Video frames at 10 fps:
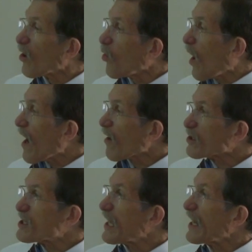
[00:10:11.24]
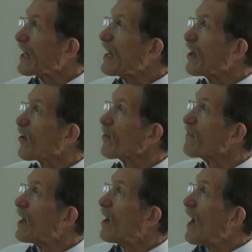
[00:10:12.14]
Choir sitting here,
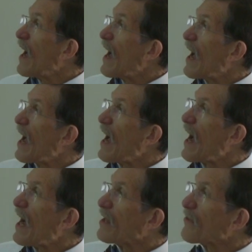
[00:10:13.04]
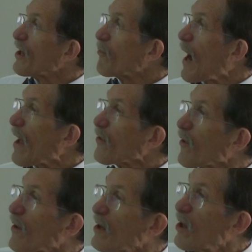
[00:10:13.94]
and the
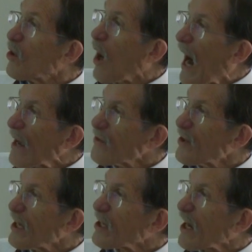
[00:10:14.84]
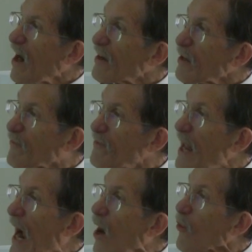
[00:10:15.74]
rather, I think, kind of
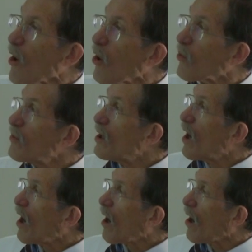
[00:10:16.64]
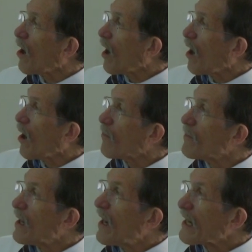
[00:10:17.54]
narrow
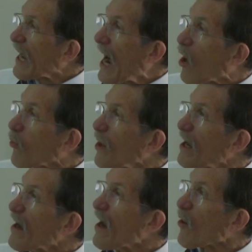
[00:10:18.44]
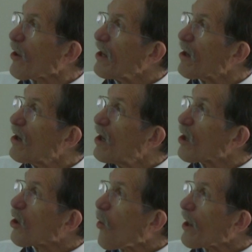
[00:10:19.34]
gallery area
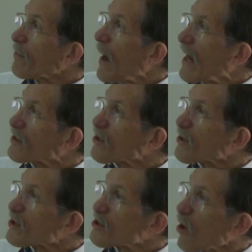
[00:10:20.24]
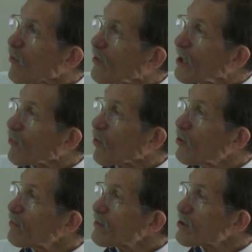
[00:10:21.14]
going back to the serving
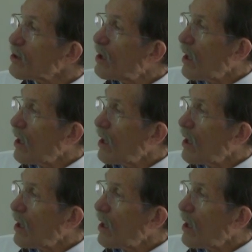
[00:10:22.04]
rooms.